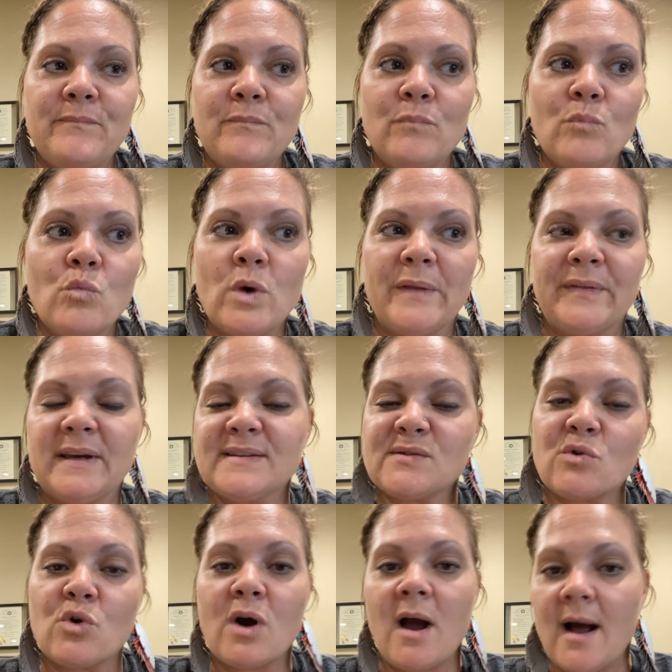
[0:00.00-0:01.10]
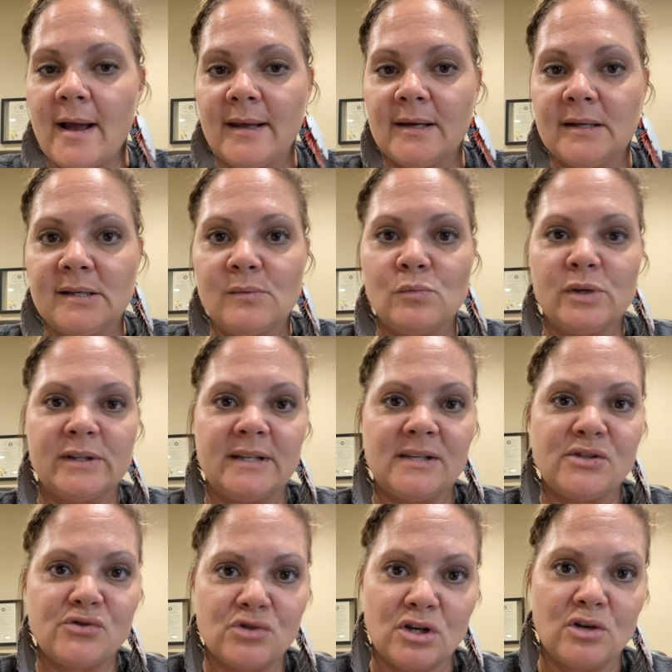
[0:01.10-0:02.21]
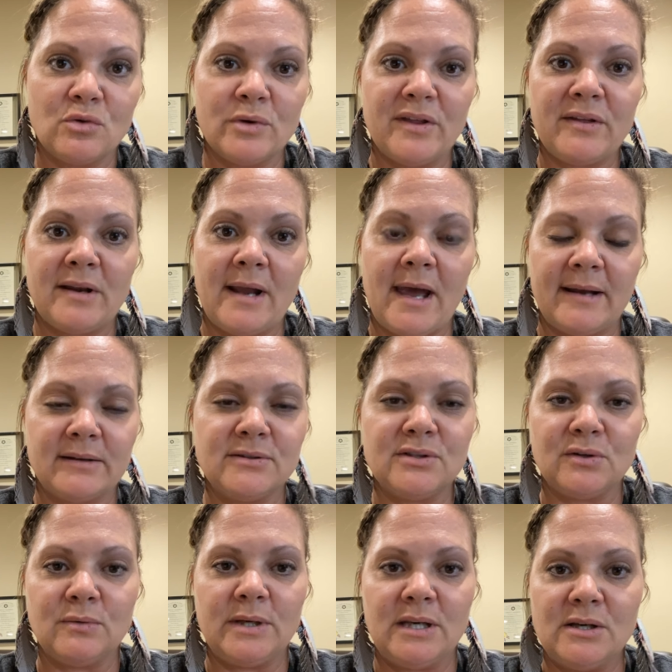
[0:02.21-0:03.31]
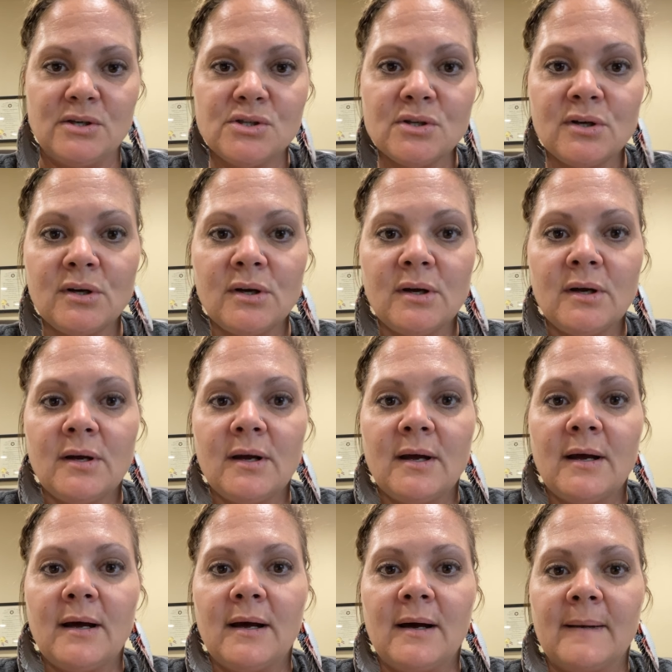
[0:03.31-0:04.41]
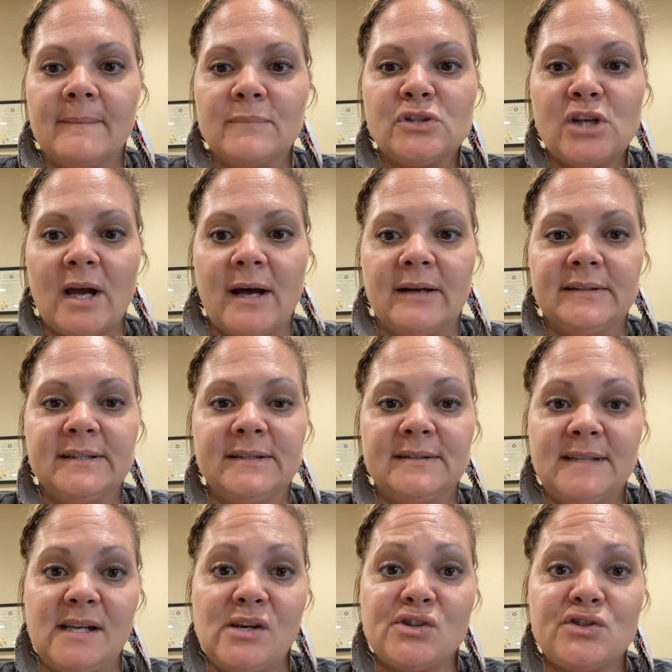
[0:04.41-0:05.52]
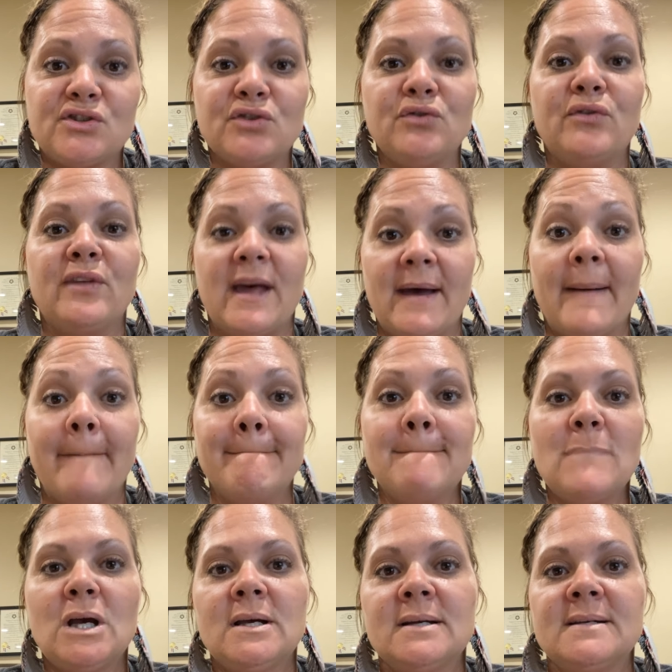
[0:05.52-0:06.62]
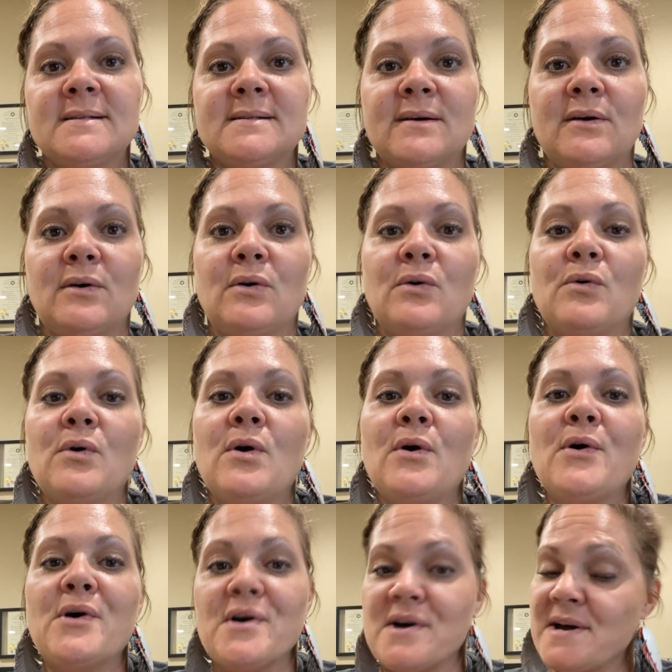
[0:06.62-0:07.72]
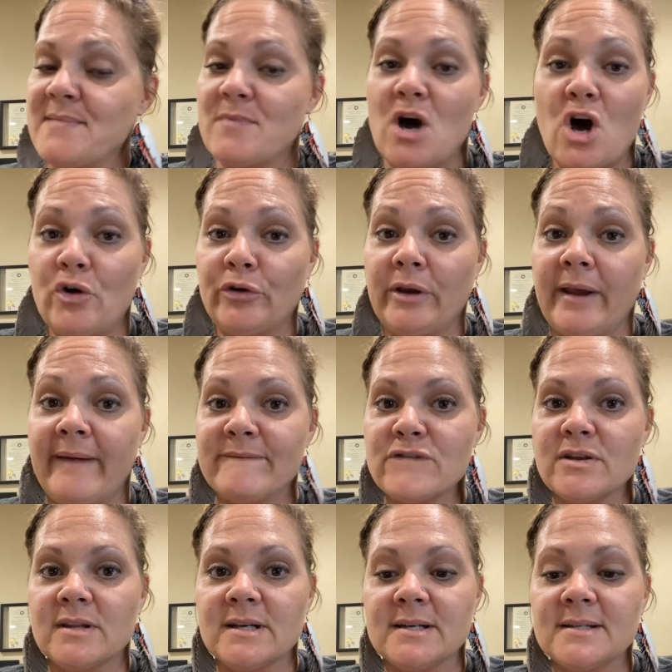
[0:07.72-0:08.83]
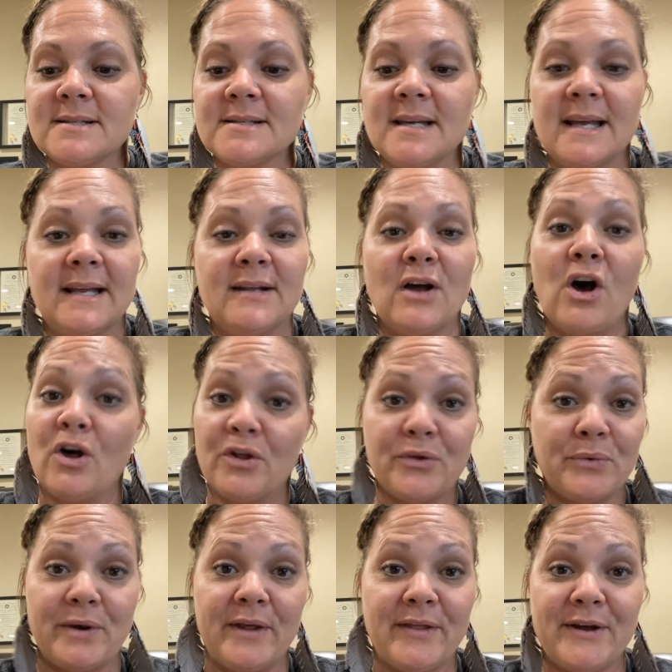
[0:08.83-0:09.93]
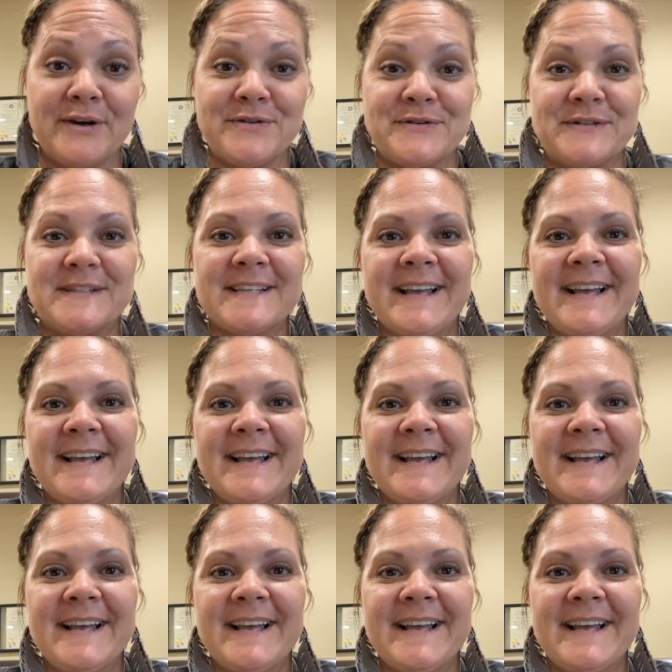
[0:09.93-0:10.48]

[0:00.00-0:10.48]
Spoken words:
what they score high in and what they struggle with, and how to do each child and teach to them. So I'm all game for this and all three of those.